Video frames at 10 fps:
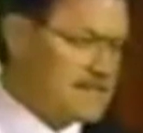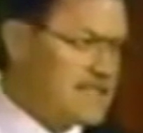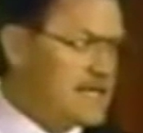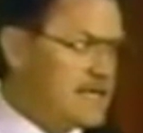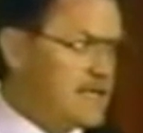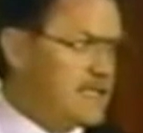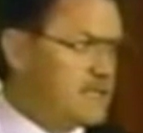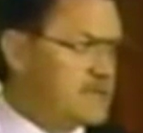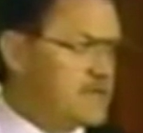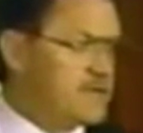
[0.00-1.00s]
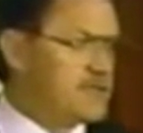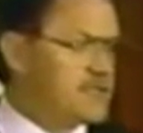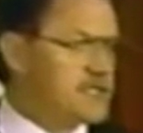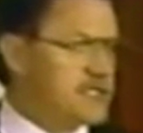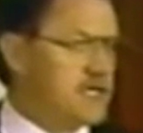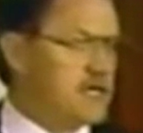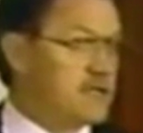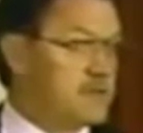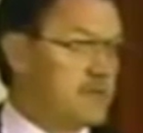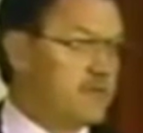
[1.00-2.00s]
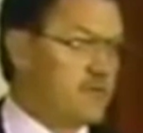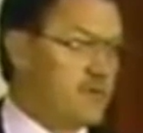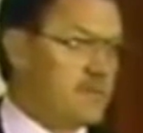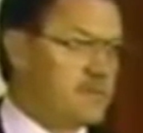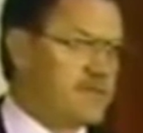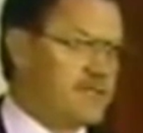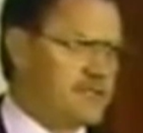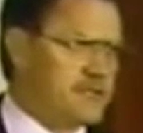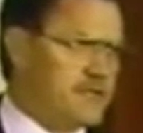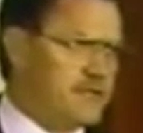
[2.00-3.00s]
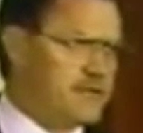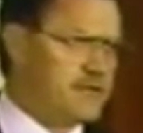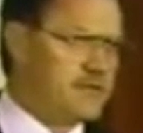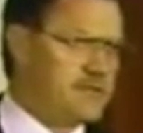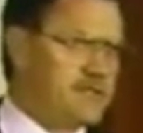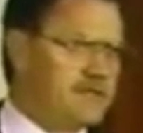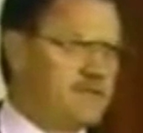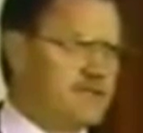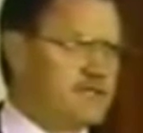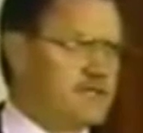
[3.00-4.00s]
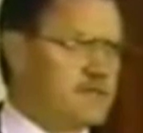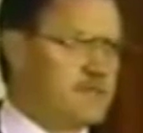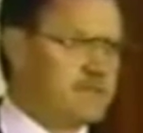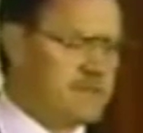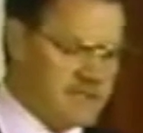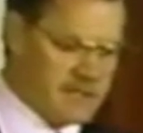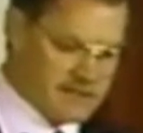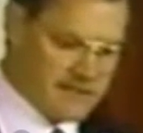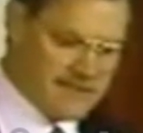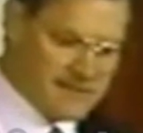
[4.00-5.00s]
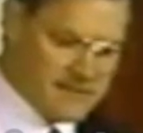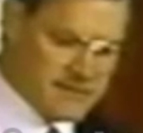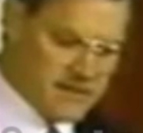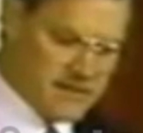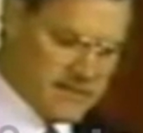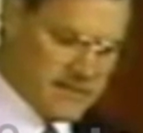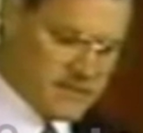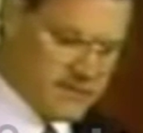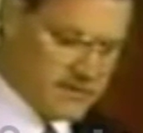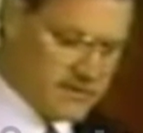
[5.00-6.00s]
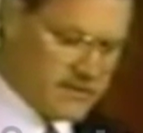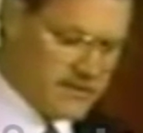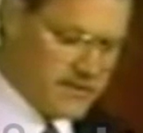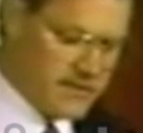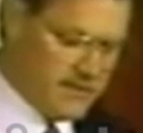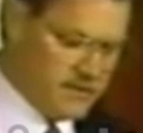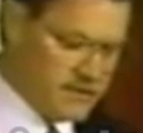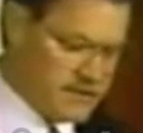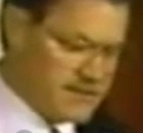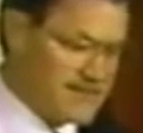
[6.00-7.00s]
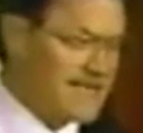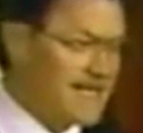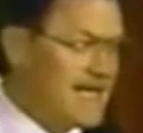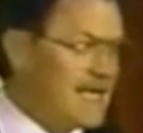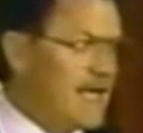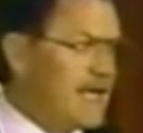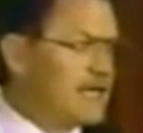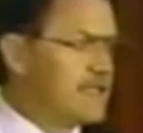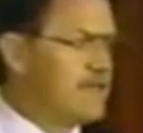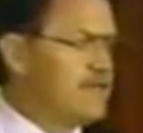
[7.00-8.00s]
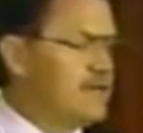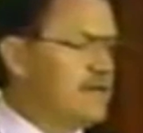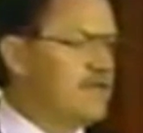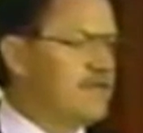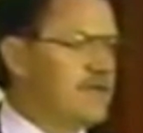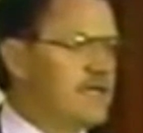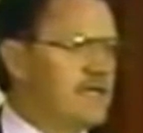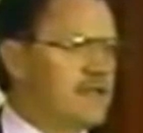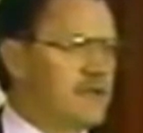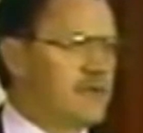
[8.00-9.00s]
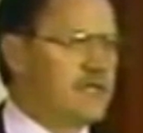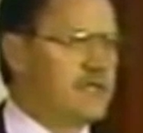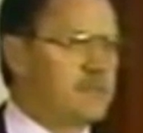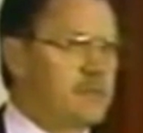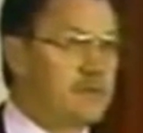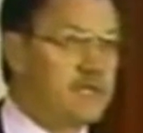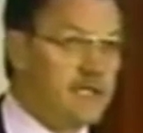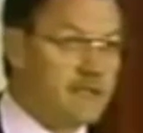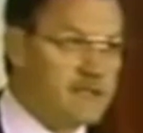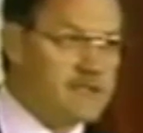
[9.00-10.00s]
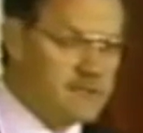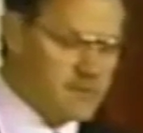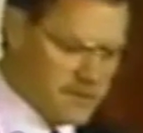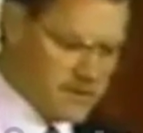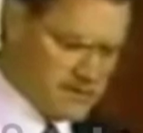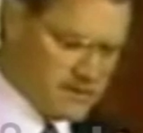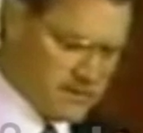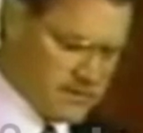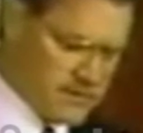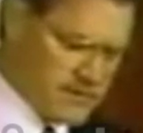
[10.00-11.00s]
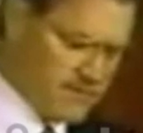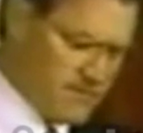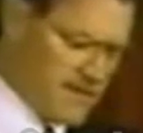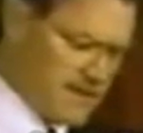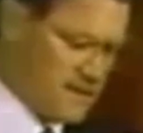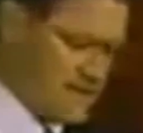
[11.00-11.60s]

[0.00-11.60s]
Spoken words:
The CIA was given this charter to perform such other duties and function as might be necessary to the national security interests, and given a vague authority to protect its sources and